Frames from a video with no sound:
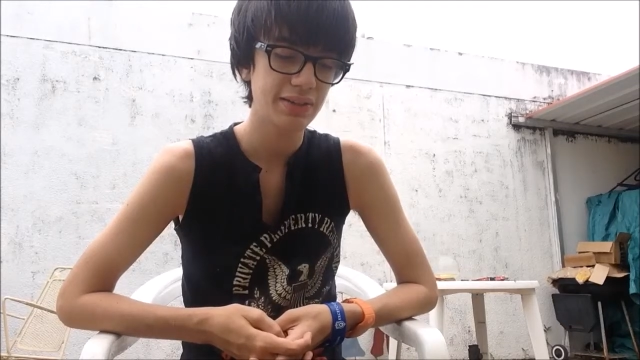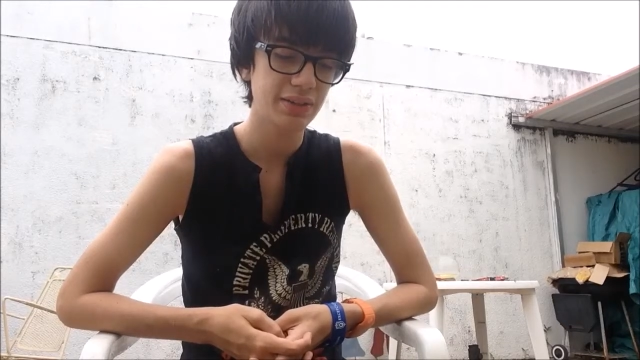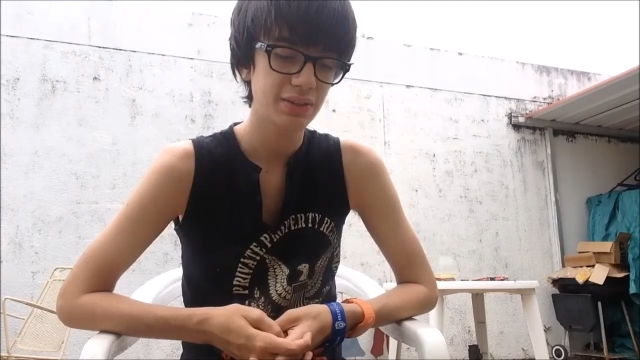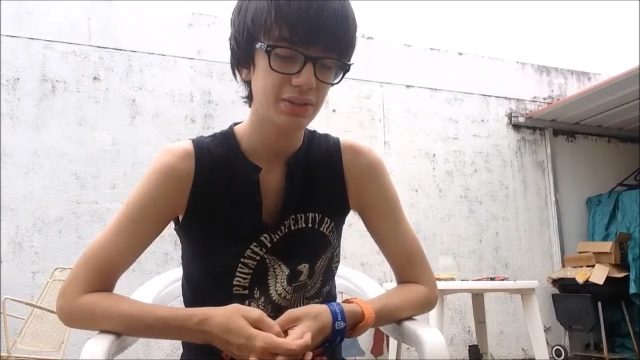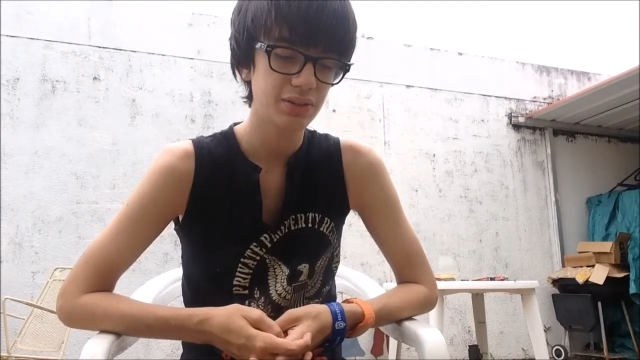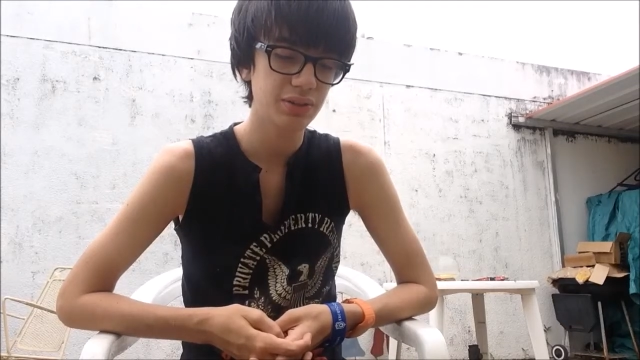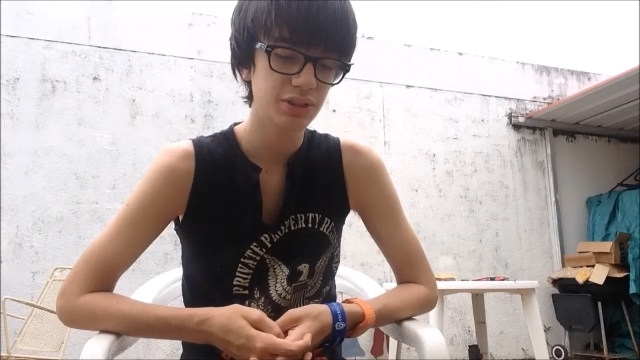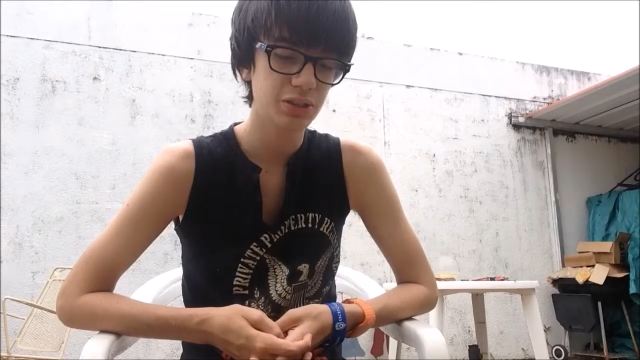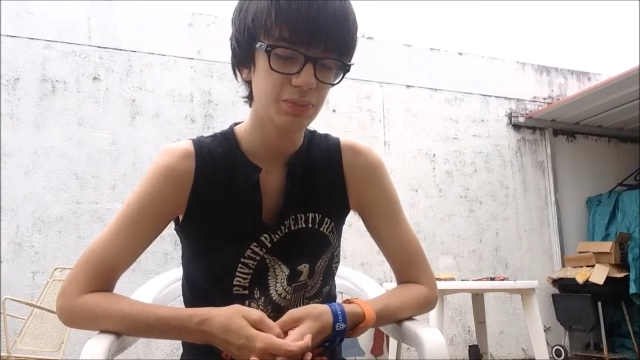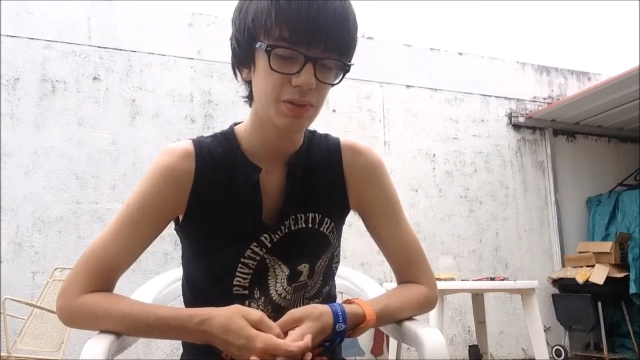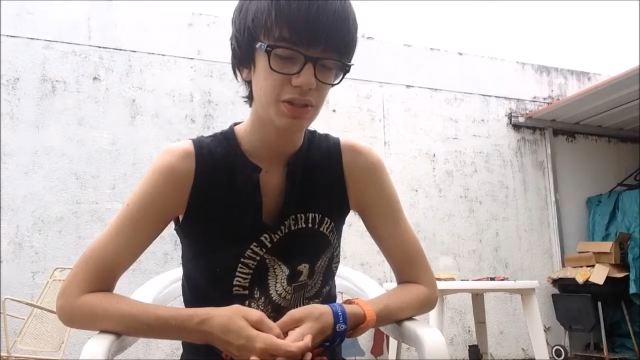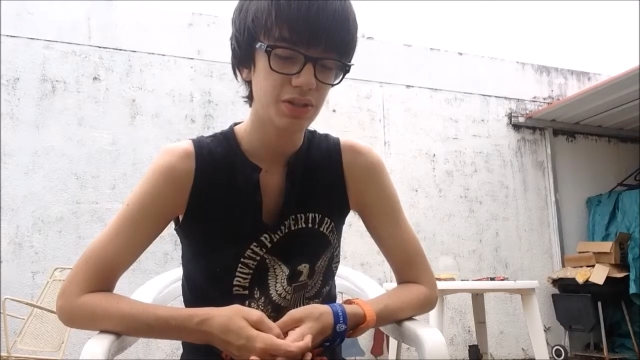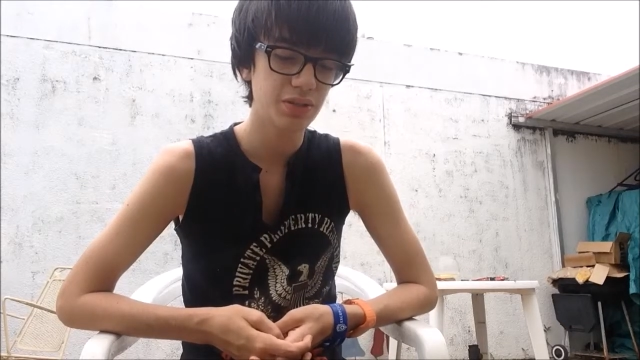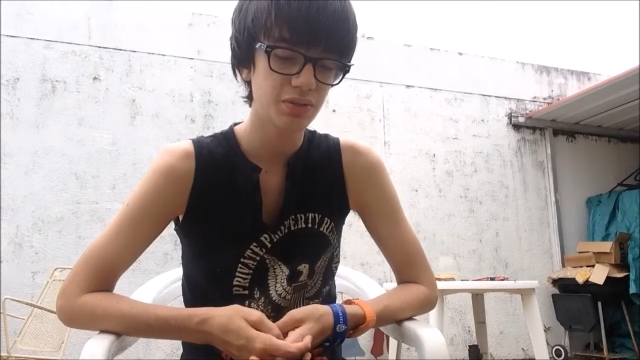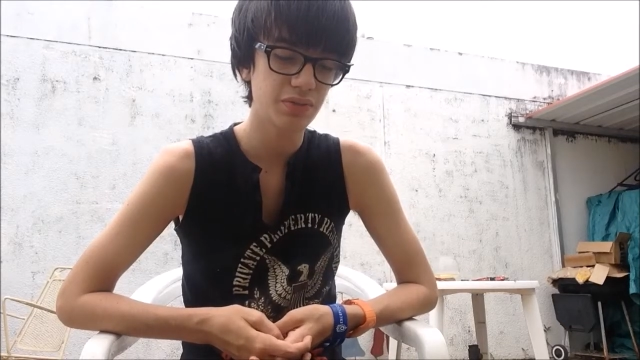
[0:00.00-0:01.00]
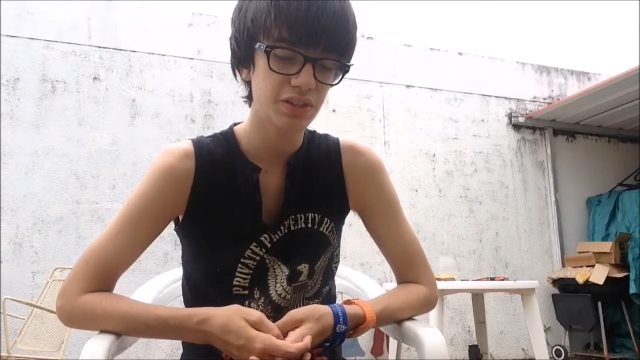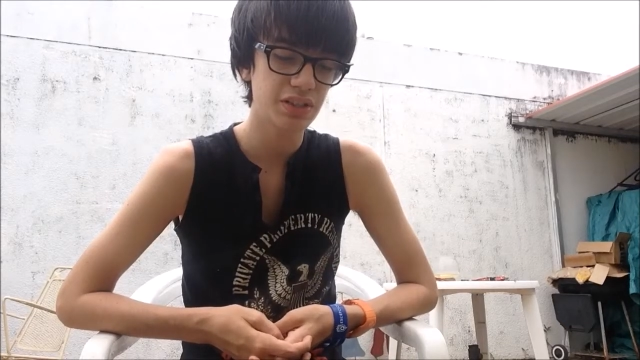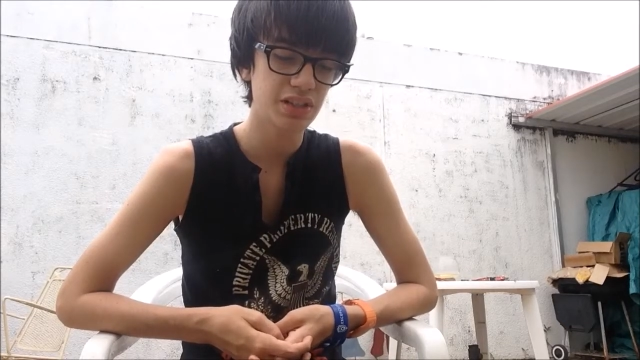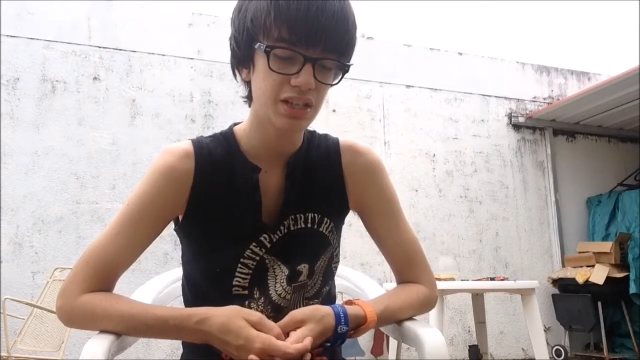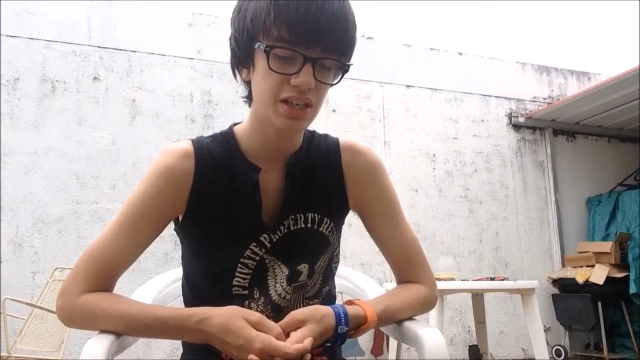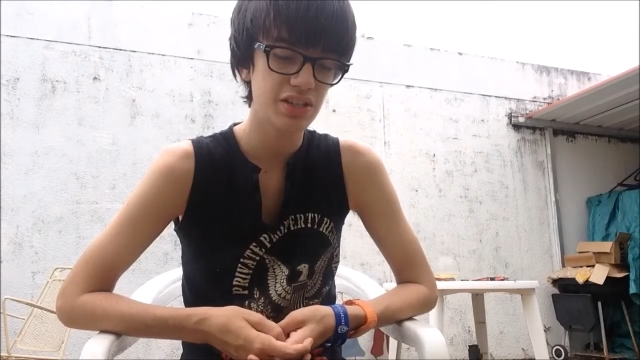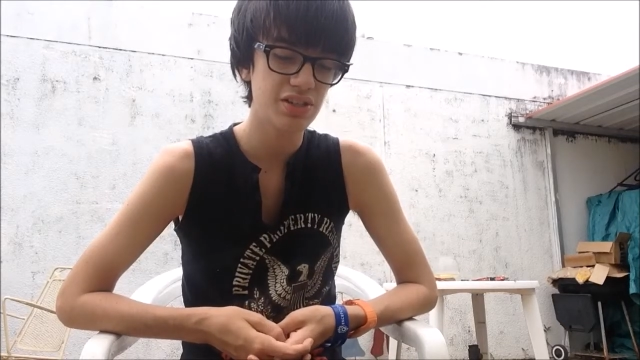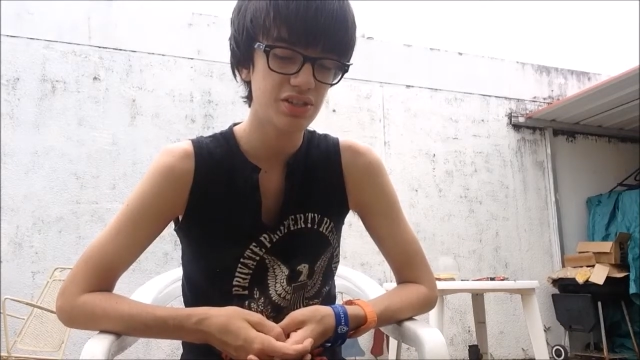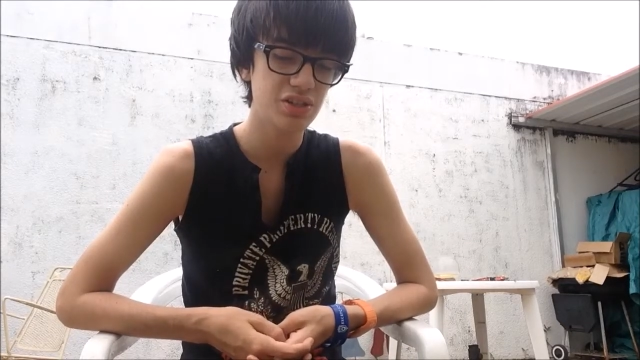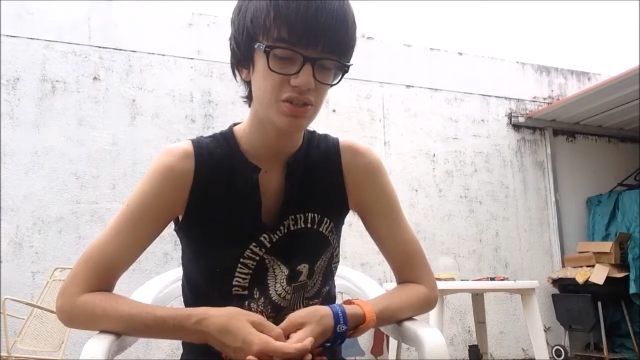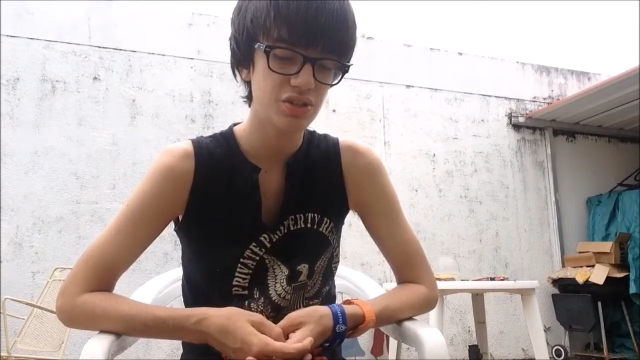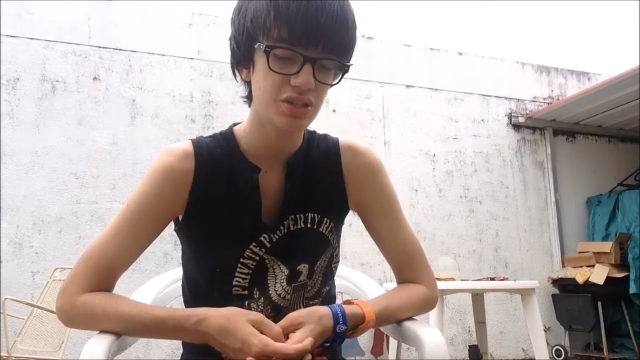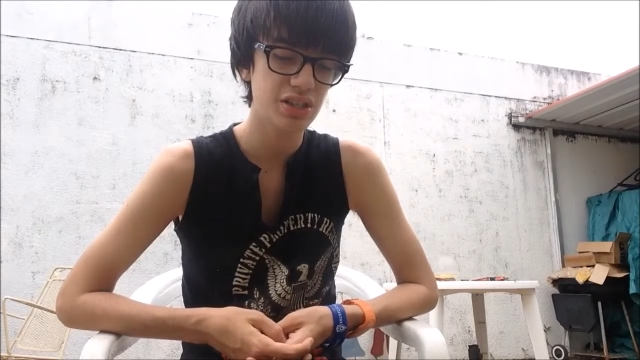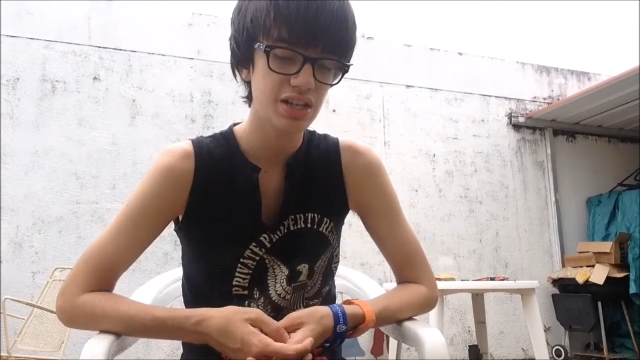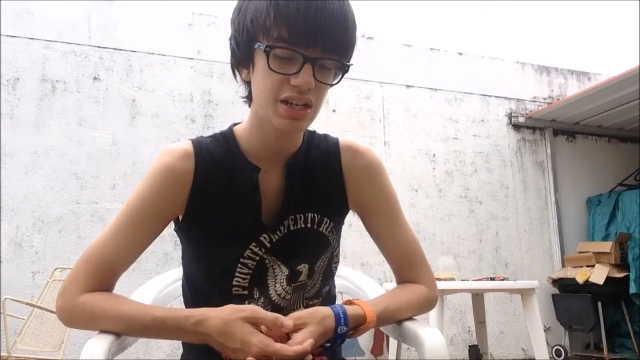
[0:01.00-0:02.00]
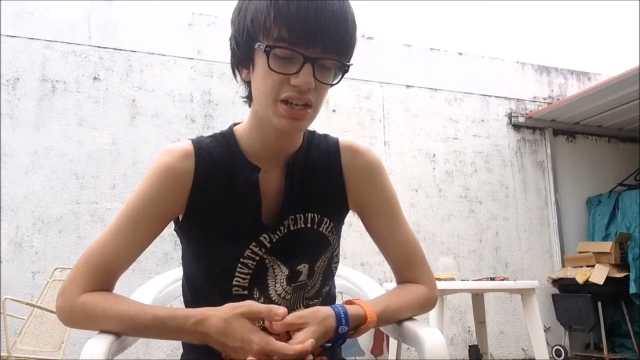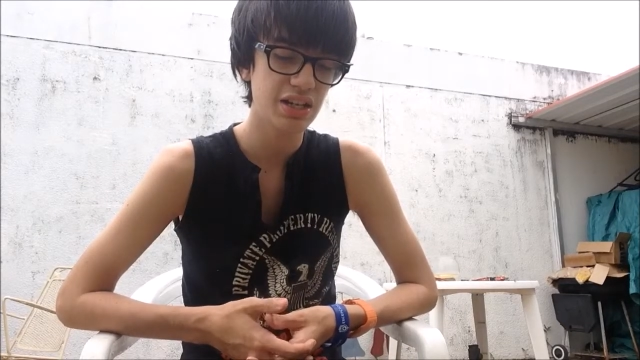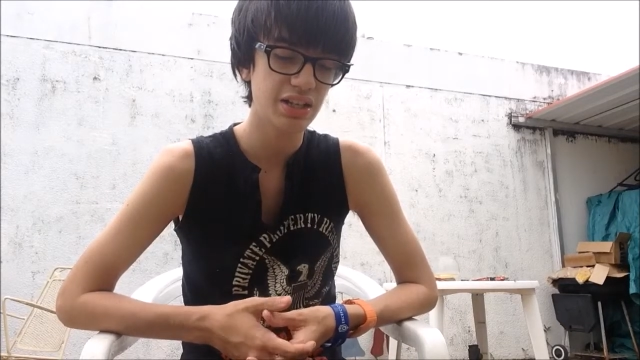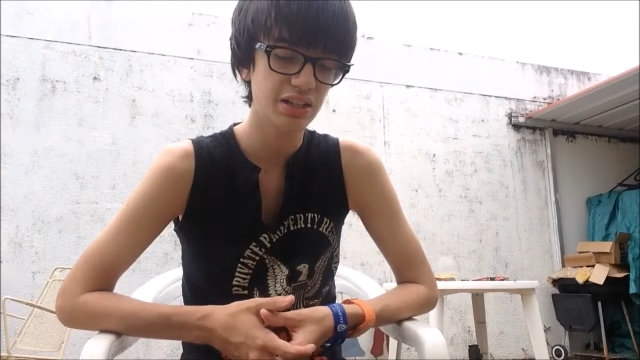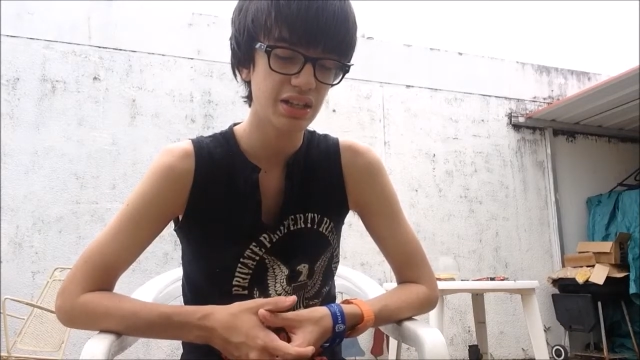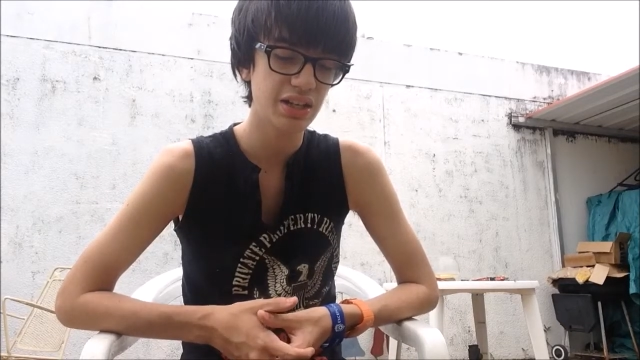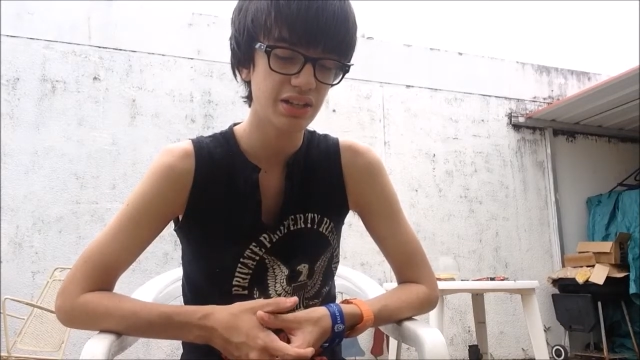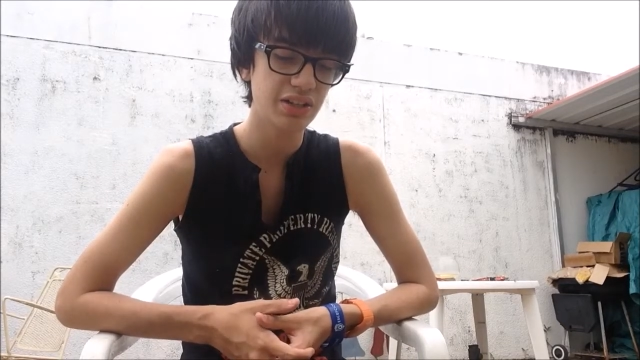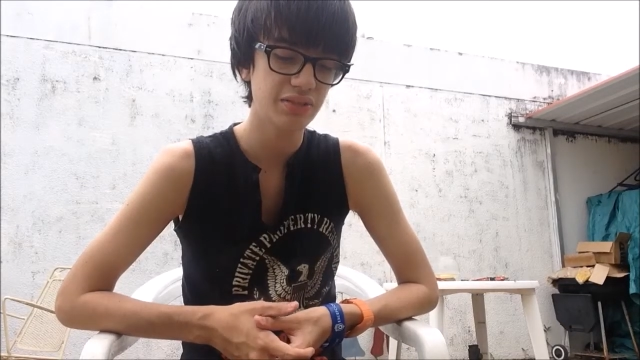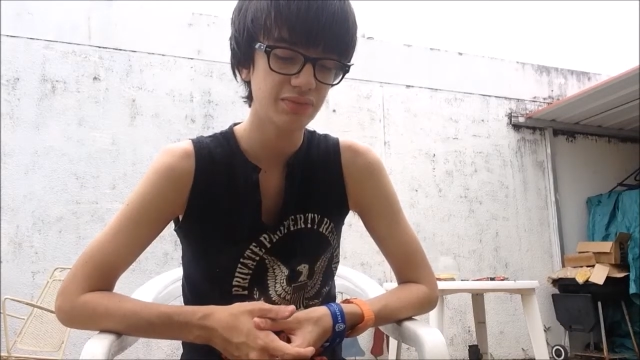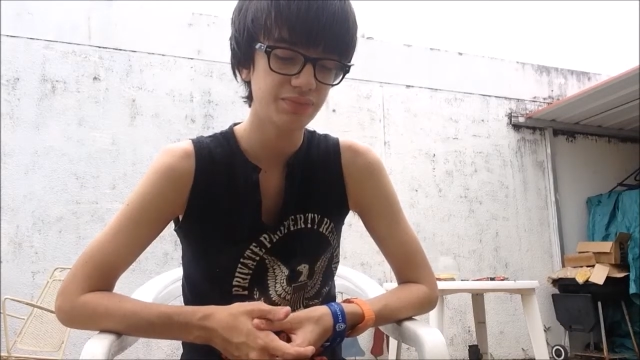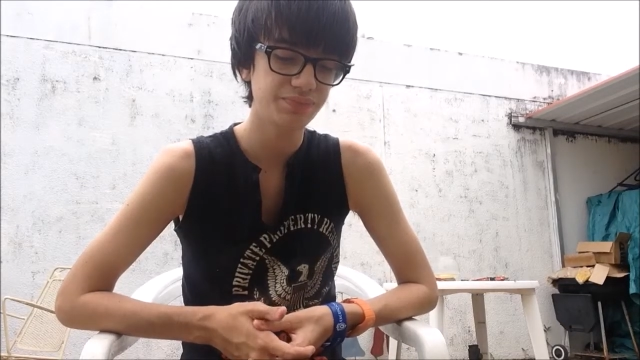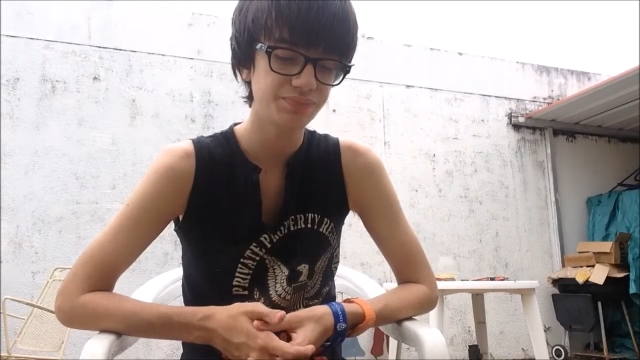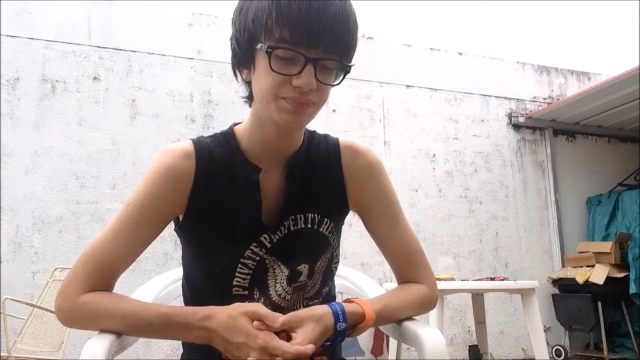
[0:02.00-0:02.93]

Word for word: their little special investigation unit, they got a letter